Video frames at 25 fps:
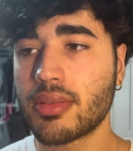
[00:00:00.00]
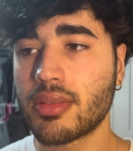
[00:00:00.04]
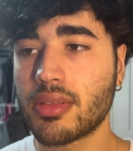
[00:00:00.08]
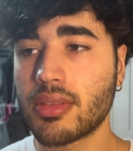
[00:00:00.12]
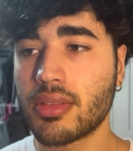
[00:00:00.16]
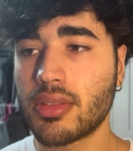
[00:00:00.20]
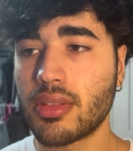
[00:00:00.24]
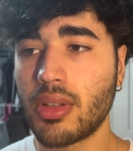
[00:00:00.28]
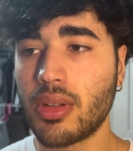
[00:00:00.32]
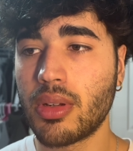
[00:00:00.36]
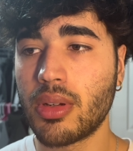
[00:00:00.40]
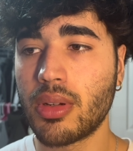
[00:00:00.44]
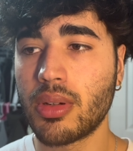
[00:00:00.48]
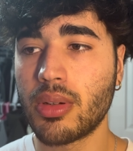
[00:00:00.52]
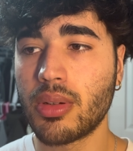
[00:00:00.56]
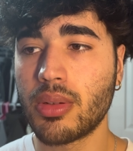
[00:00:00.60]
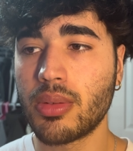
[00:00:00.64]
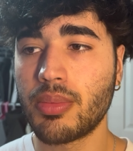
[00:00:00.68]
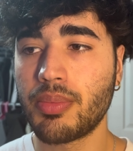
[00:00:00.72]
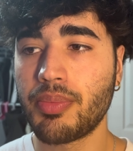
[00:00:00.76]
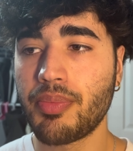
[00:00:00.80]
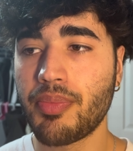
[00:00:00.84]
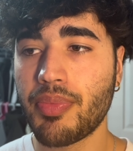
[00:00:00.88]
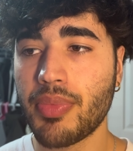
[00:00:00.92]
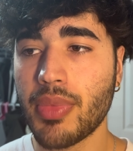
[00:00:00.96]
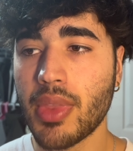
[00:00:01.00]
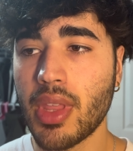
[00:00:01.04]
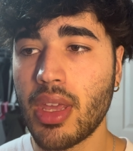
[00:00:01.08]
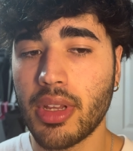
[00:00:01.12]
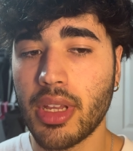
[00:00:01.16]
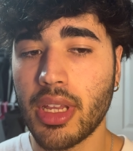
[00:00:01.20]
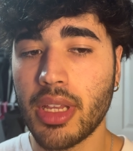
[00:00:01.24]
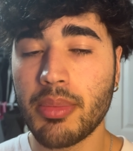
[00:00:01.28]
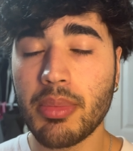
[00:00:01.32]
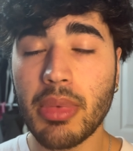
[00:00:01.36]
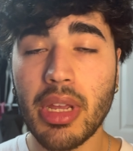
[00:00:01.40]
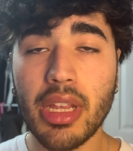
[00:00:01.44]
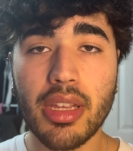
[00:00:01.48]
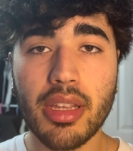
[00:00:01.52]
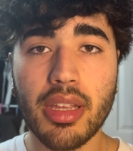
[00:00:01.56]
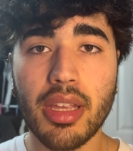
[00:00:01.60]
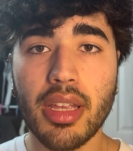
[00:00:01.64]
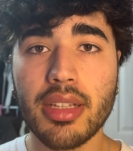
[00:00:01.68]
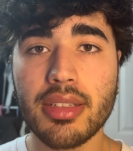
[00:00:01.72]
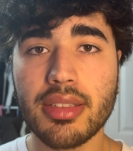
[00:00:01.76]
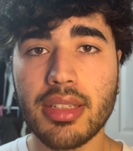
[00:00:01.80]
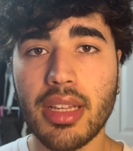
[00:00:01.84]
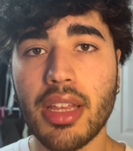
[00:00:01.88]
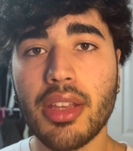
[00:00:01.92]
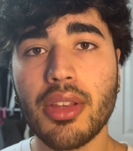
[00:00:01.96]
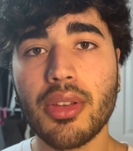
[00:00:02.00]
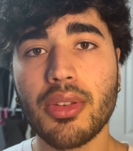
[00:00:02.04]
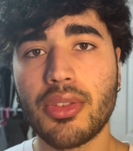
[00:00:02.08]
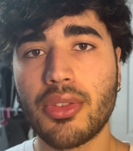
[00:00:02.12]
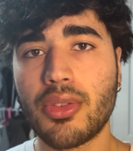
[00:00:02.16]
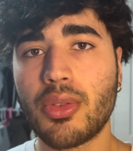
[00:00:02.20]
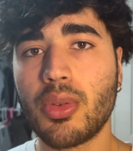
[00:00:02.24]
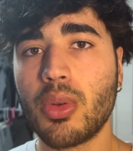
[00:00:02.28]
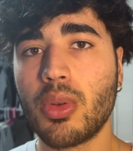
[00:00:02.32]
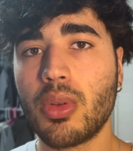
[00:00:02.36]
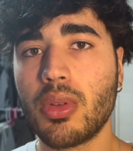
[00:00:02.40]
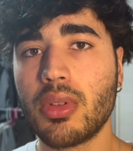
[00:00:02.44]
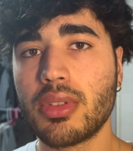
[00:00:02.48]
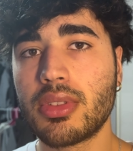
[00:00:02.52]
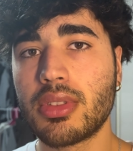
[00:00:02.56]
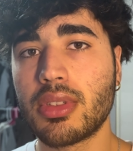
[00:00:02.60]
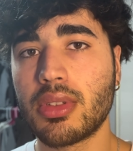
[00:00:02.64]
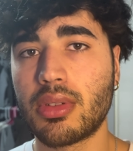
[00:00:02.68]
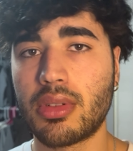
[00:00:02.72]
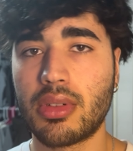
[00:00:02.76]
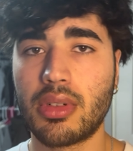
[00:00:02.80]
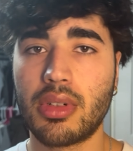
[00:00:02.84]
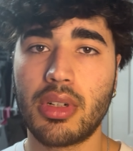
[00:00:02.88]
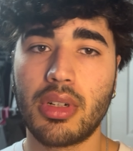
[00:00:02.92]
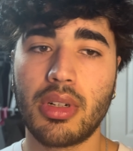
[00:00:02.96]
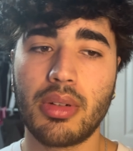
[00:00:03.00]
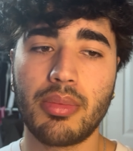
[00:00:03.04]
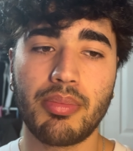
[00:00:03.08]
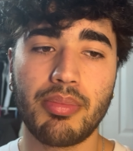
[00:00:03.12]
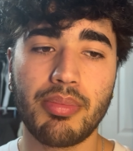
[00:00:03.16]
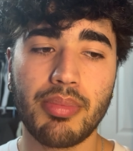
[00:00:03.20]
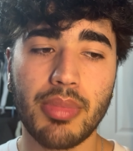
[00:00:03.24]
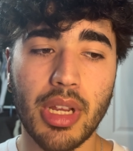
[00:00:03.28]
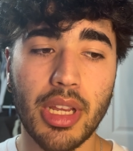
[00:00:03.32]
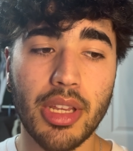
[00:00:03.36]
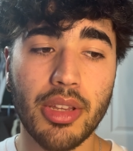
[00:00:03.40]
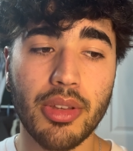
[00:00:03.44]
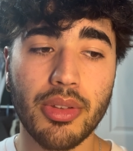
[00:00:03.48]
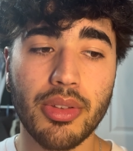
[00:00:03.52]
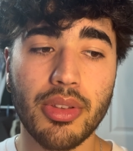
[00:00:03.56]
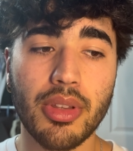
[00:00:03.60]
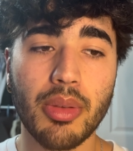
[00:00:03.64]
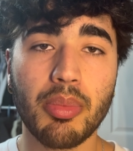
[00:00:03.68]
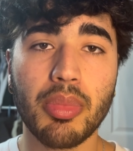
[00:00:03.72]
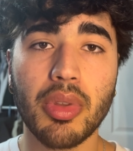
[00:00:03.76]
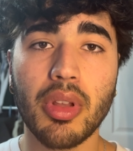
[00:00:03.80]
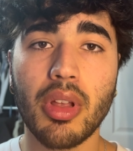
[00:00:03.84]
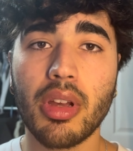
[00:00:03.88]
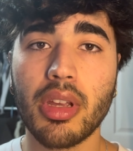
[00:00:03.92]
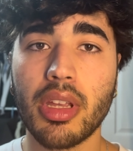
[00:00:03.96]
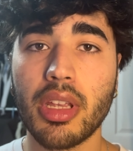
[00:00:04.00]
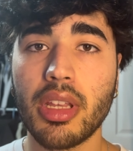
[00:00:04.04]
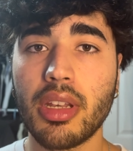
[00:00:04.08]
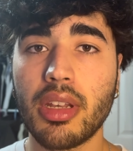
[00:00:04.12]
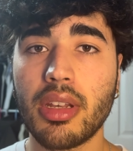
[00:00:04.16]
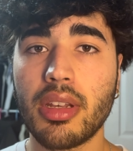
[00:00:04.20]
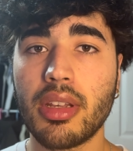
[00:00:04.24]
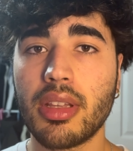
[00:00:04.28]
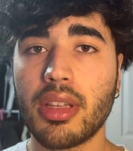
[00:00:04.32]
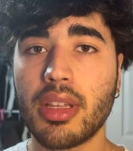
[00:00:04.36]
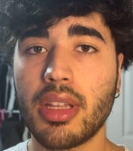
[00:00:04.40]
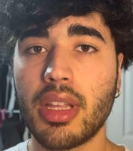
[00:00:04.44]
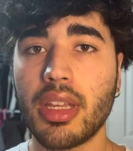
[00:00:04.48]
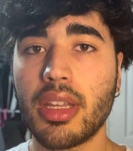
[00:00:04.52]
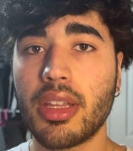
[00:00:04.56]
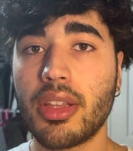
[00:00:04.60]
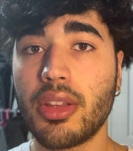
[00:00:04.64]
So in my case, I use tools or I use the plugin like